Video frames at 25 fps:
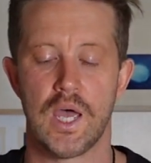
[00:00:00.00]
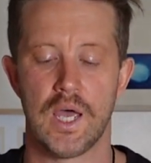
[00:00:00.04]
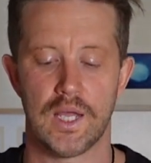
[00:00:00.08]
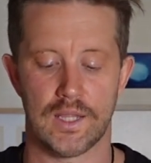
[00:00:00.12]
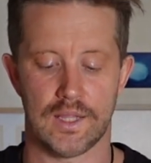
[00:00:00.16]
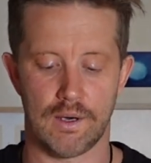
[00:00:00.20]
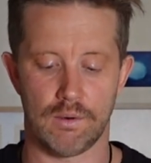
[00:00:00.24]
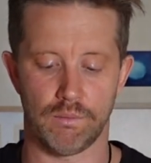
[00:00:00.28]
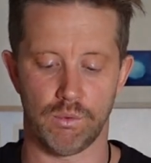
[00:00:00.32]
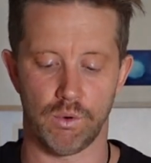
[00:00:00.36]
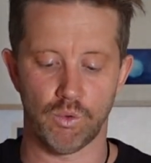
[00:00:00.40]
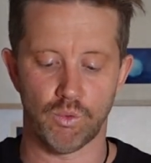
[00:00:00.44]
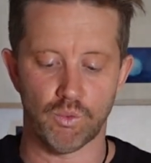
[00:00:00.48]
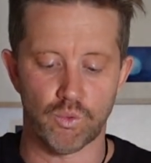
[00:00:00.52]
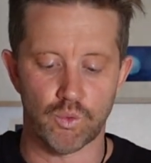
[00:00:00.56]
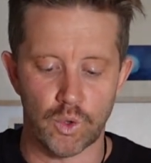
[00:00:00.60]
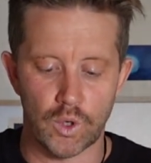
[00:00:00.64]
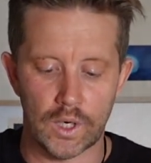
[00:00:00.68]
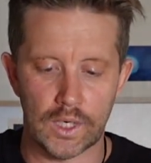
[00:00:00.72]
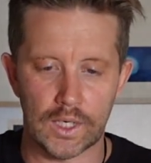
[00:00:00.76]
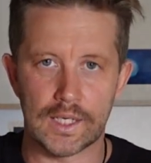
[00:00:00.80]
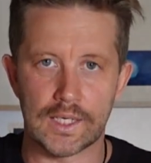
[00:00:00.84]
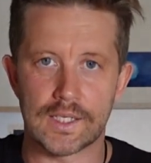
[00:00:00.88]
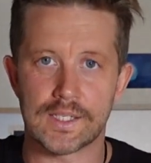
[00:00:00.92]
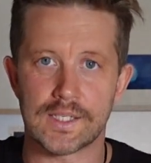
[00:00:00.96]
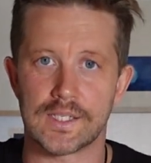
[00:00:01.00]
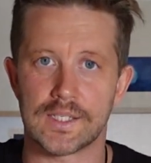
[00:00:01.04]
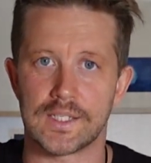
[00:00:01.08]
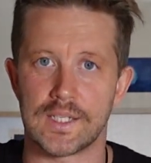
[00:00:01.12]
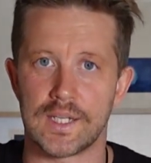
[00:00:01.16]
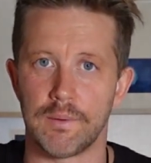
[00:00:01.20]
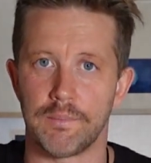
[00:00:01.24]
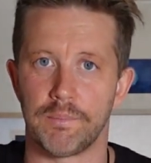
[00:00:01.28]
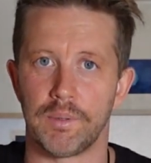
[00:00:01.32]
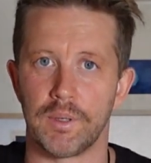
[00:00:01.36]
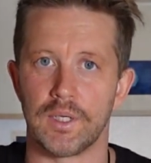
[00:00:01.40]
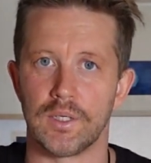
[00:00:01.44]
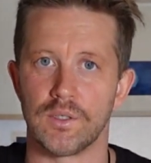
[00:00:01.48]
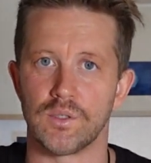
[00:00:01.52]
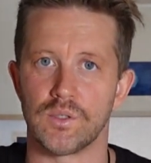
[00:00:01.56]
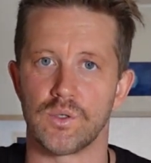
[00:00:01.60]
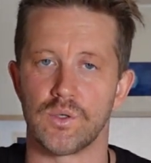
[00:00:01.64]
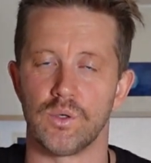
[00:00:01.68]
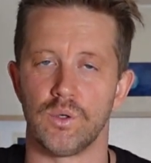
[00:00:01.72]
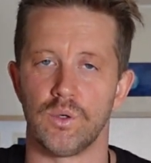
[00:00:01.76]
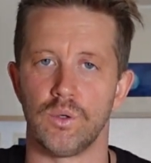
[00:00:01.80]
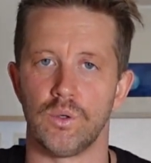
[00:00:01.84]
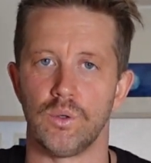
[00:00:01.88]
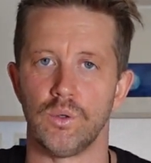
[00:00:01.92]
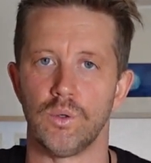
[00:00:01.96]
that will really step
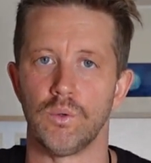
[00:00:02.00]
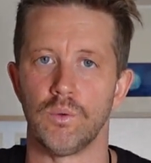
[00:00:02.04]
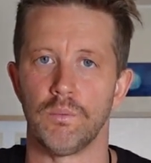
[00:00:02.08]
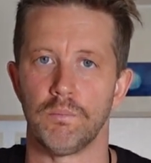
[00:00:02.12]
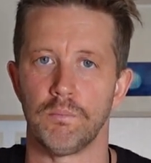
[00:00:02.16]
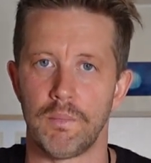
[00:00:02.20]
into